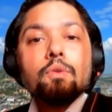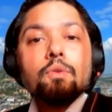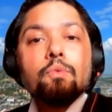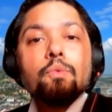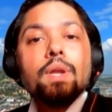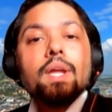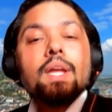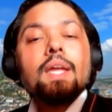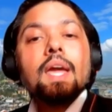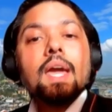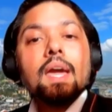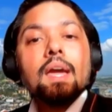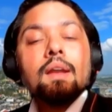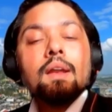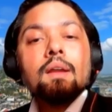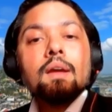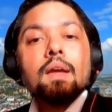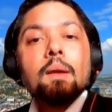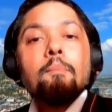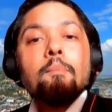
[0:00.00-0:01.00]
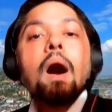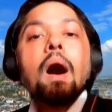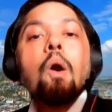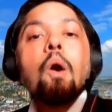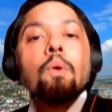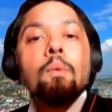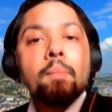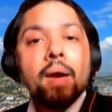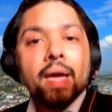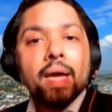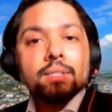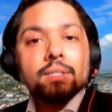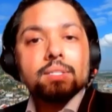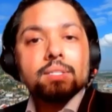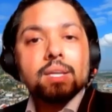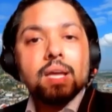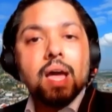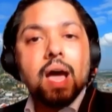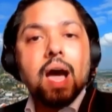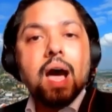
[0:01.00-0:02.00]
regain
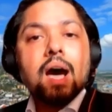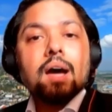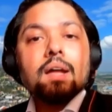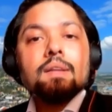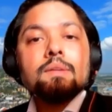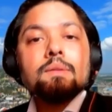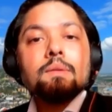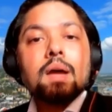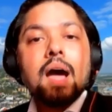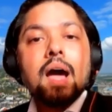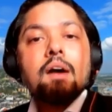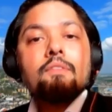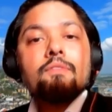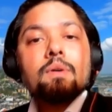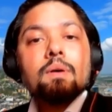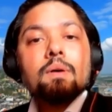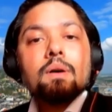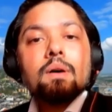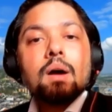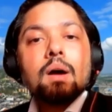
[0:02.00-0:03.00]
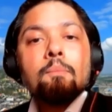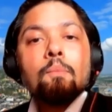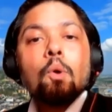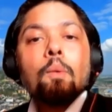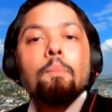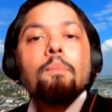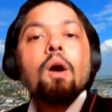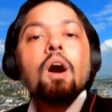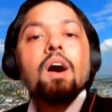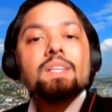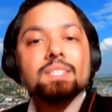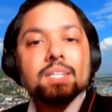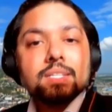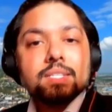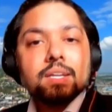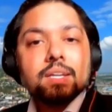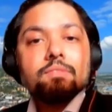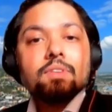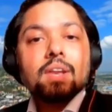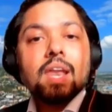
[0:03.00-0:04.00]
empowerment and have a, a more
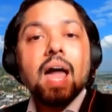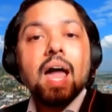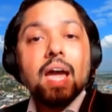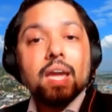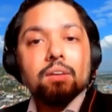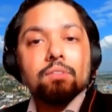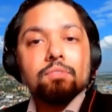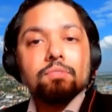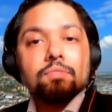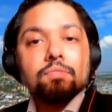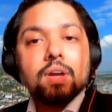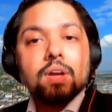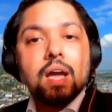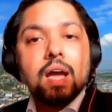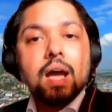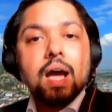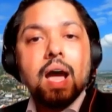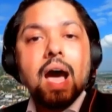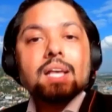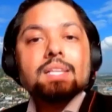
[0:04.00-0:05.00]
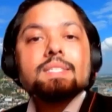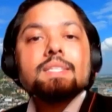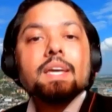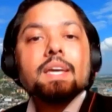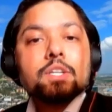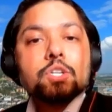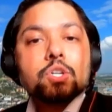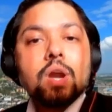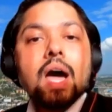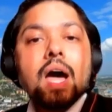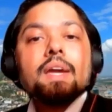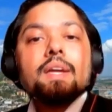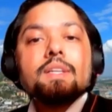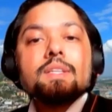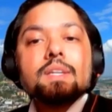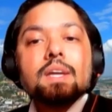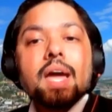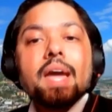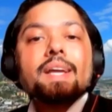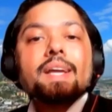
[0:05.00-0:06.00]
positive life as they try
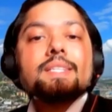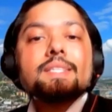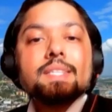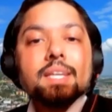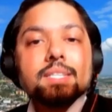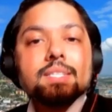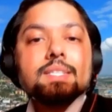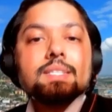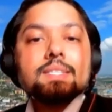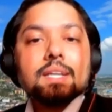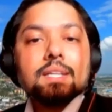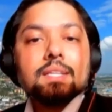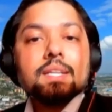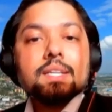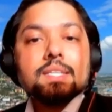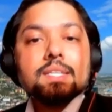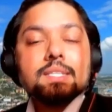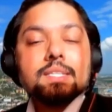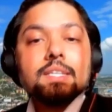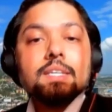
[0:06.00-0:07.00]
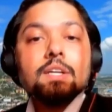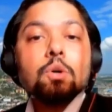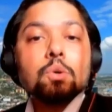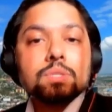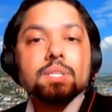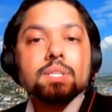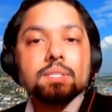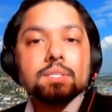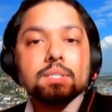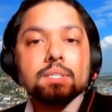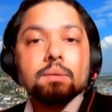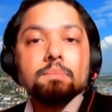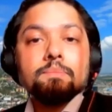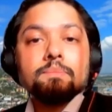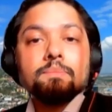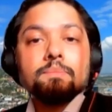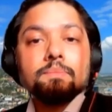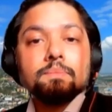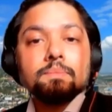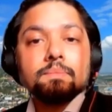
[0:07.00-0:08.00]
to exist in this ecosystem.